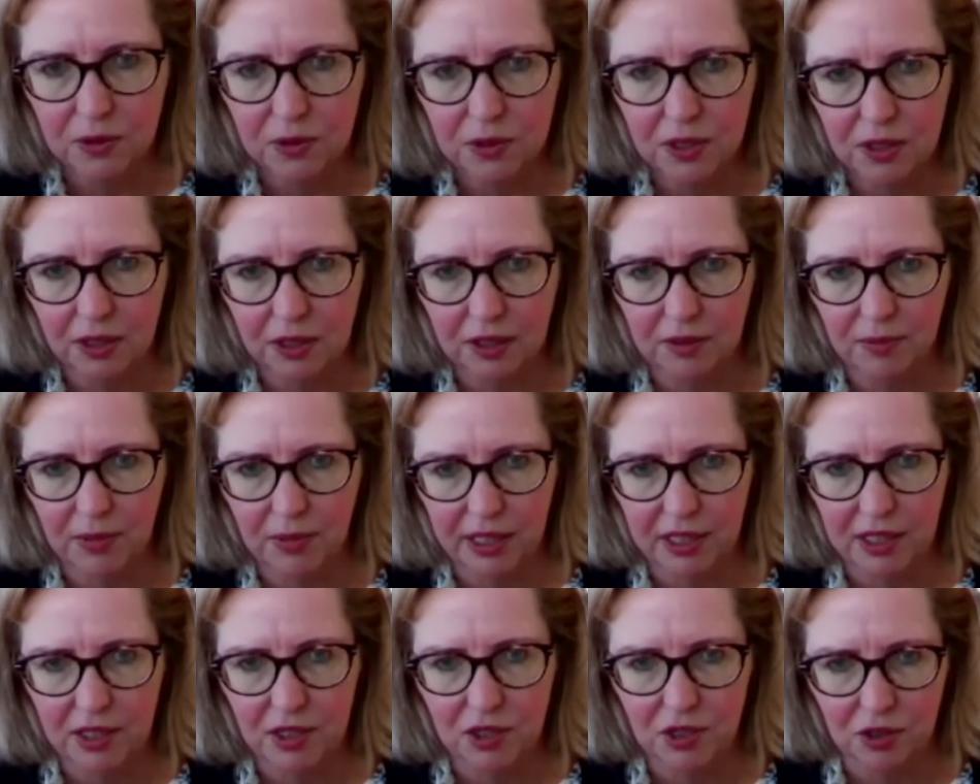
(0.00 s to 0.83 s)
So
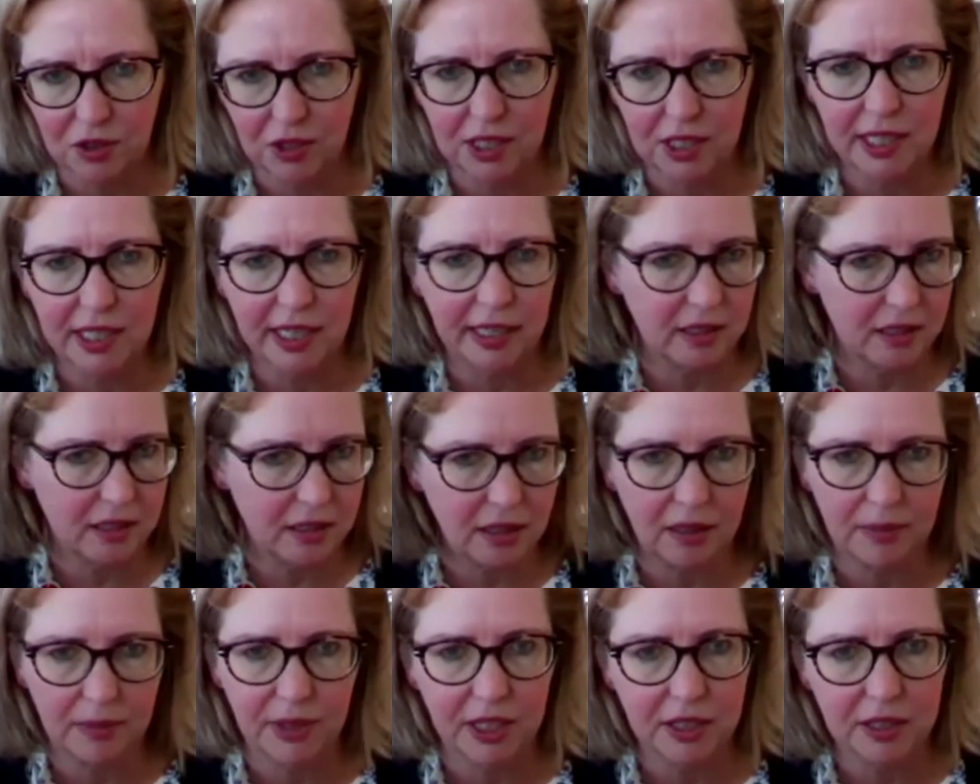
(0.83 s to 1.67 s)
making sure you take the
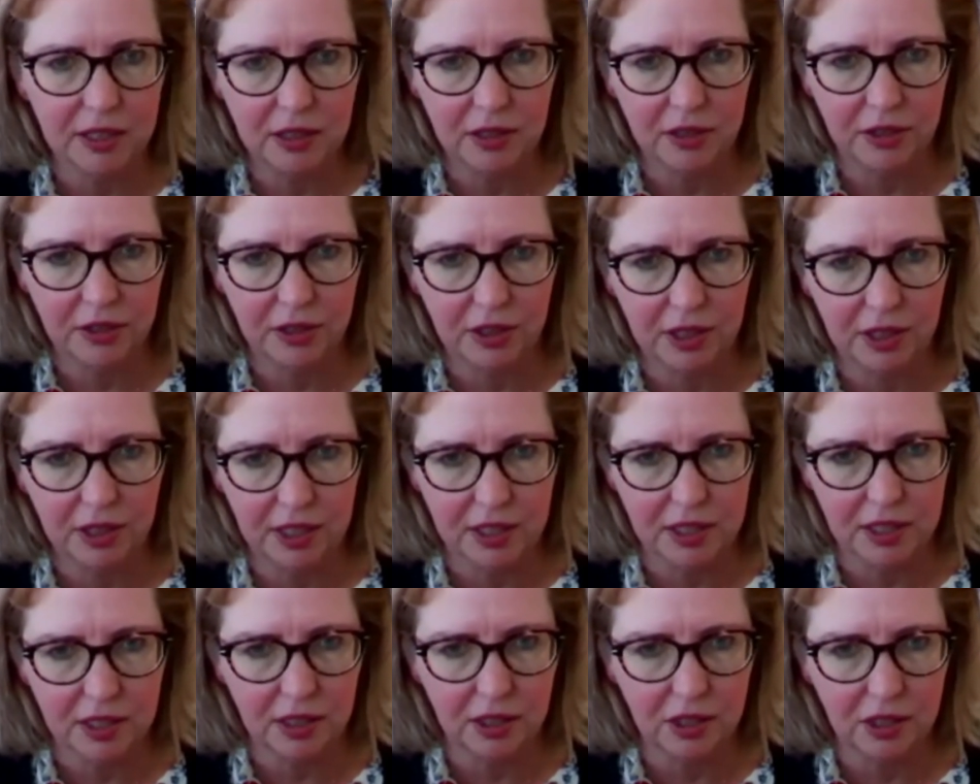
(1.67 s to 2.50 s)
time out to do the
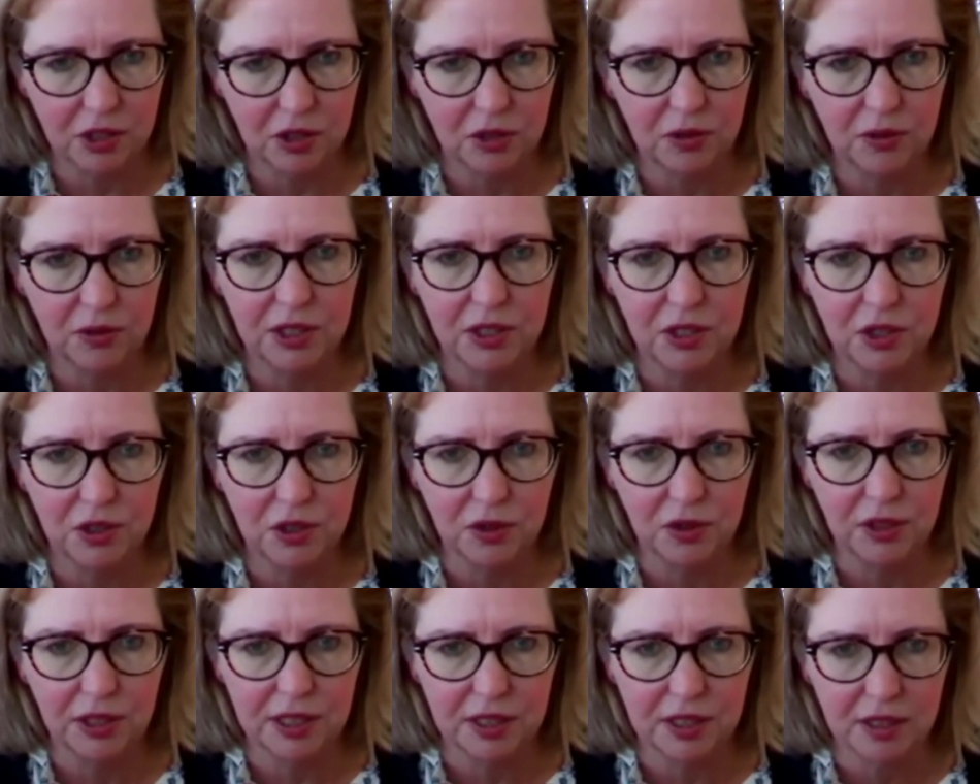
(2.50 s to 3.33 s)
things that you do
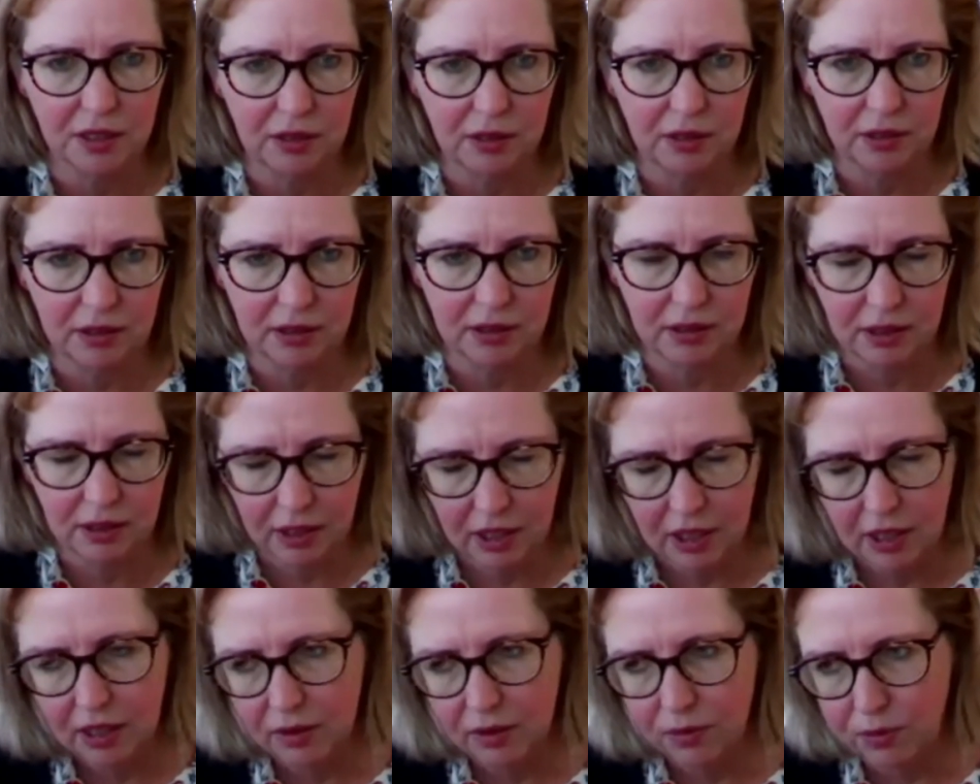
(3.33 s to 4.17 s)
enjoy, so that
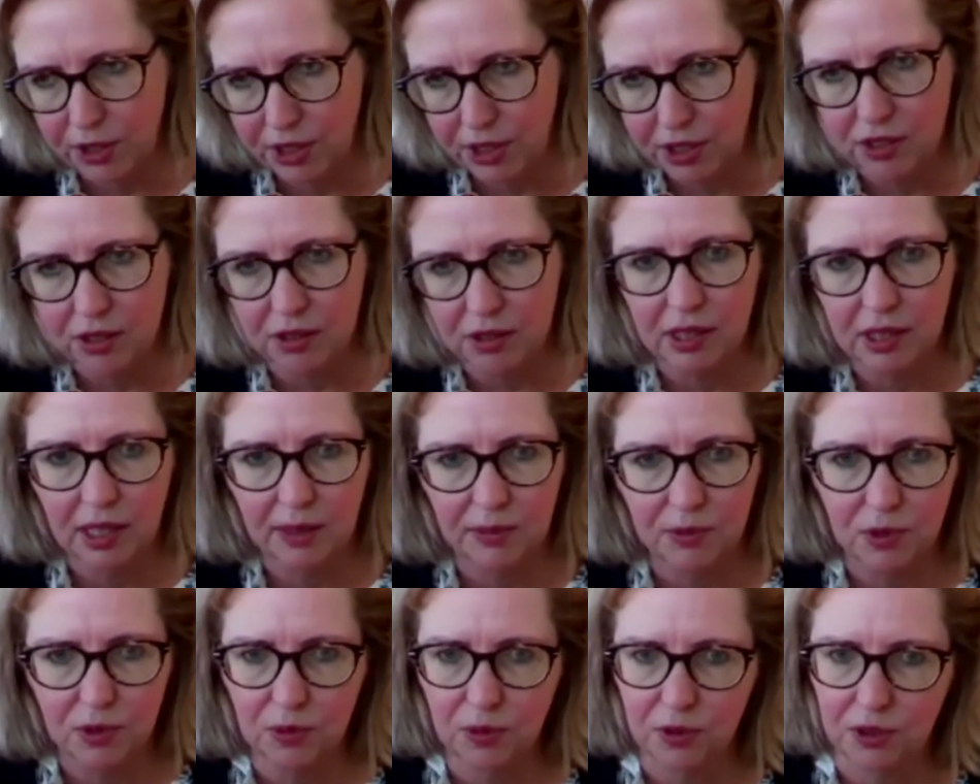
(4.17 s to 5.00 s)
when you do
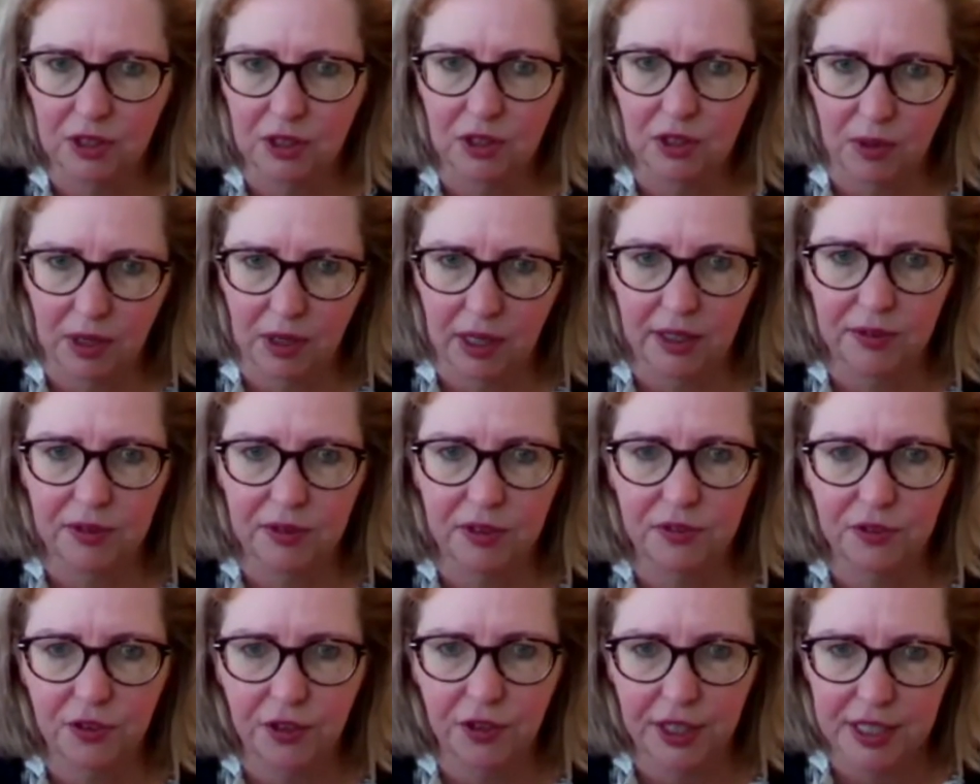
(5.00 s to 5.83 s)
come to work, you are
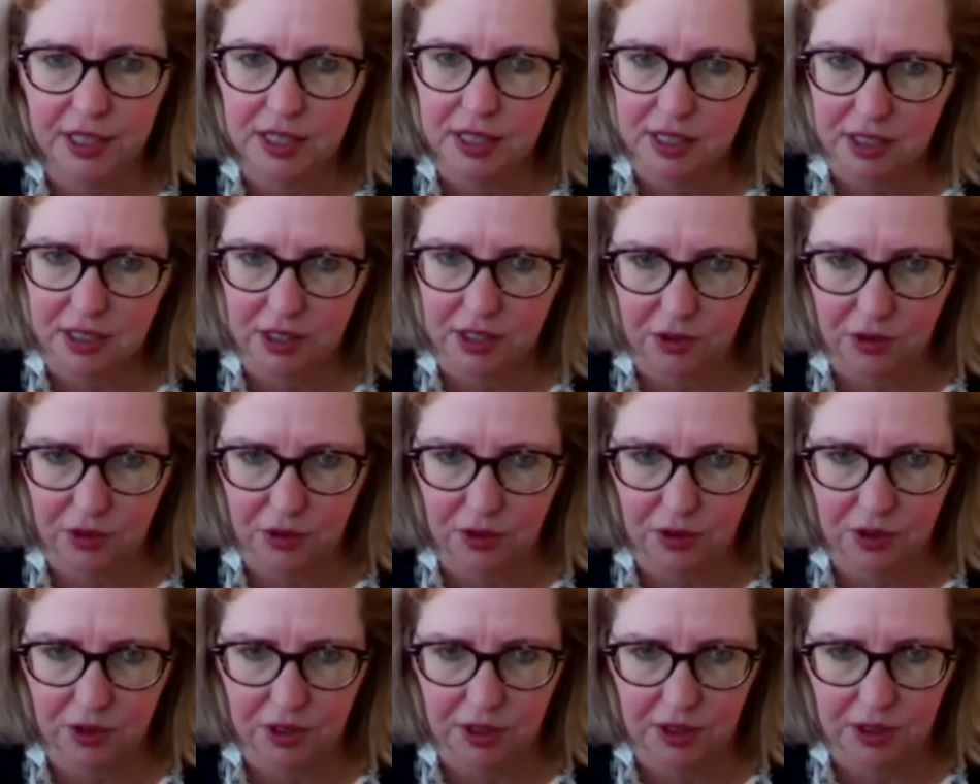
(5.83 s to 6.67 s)
refreshed and
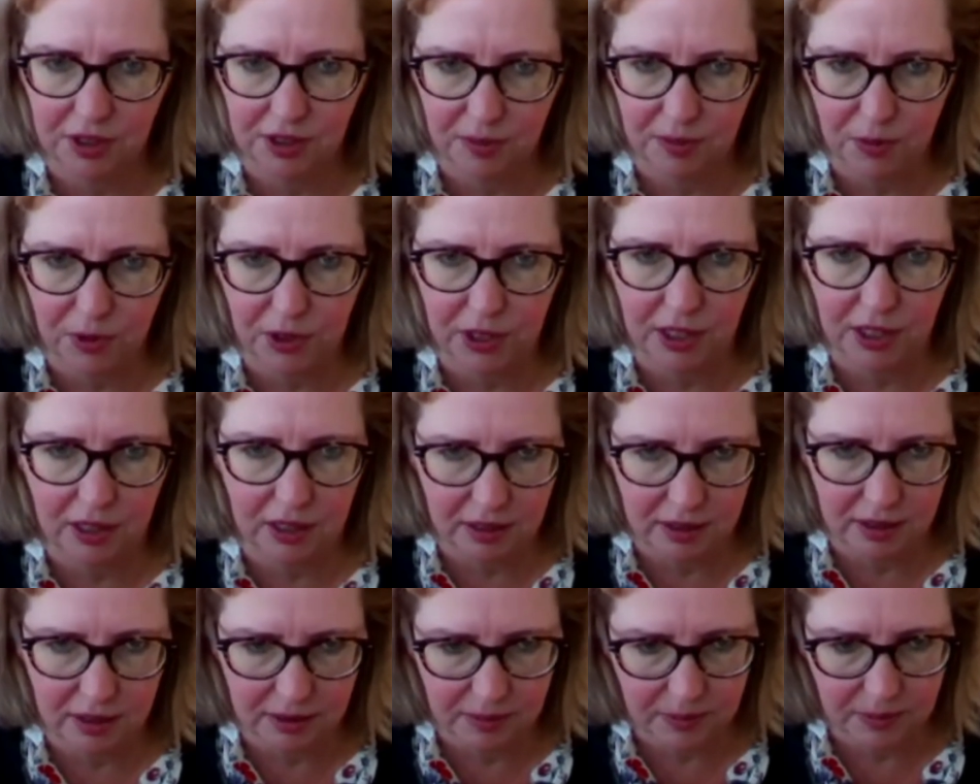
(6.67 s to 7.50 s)
you're
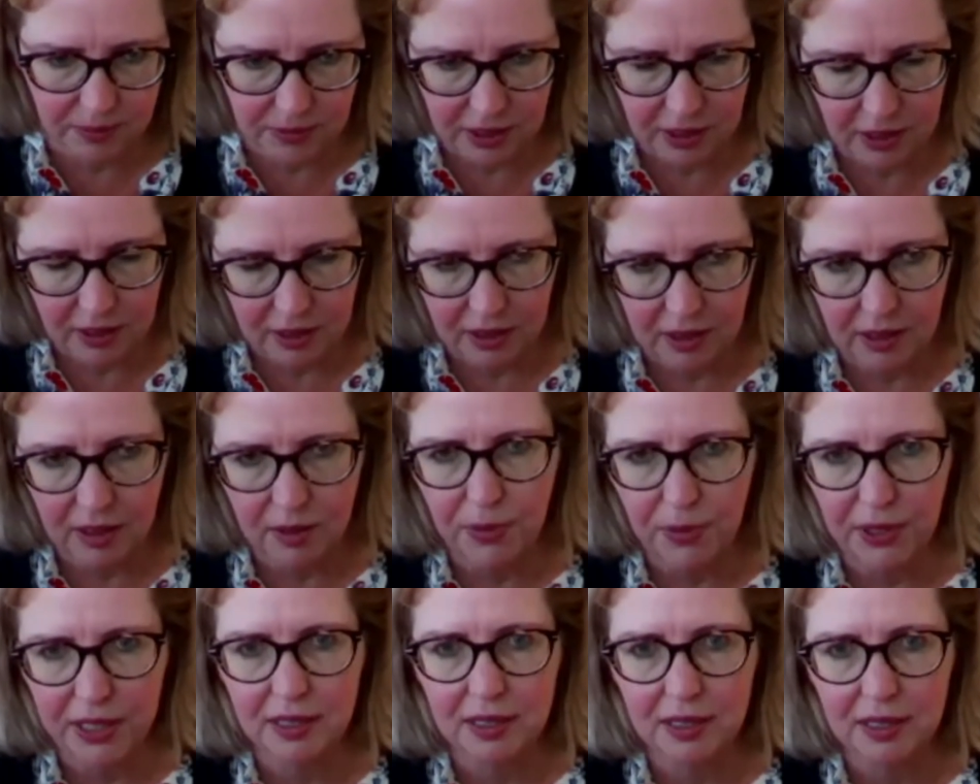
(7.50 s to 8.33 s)
bringing your
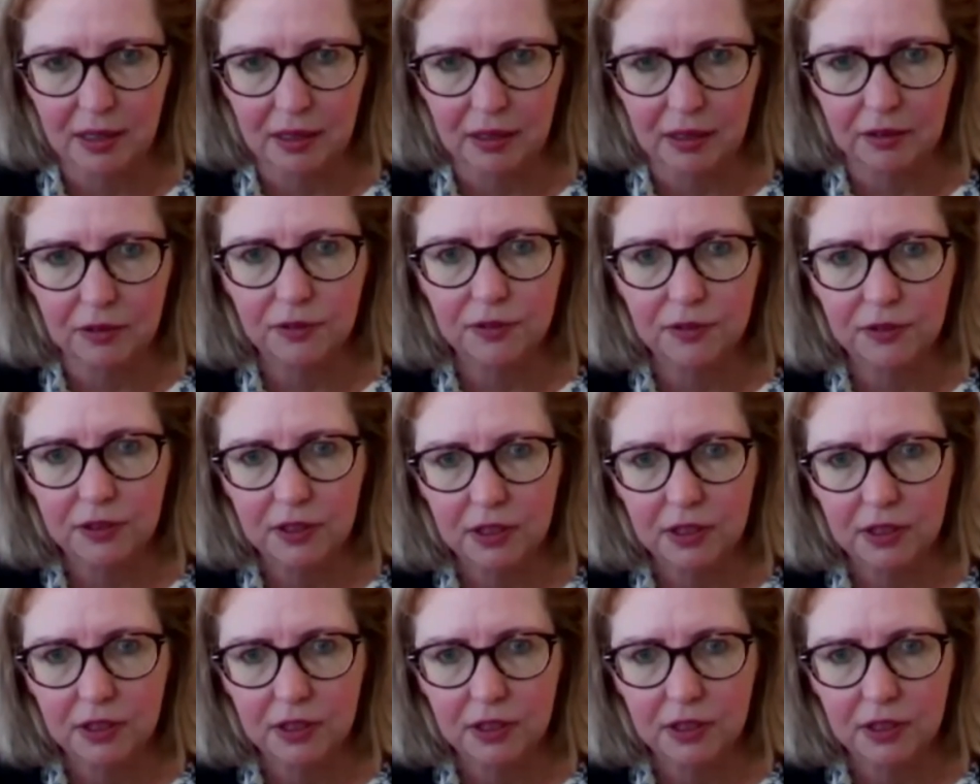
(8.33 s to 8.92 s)
best self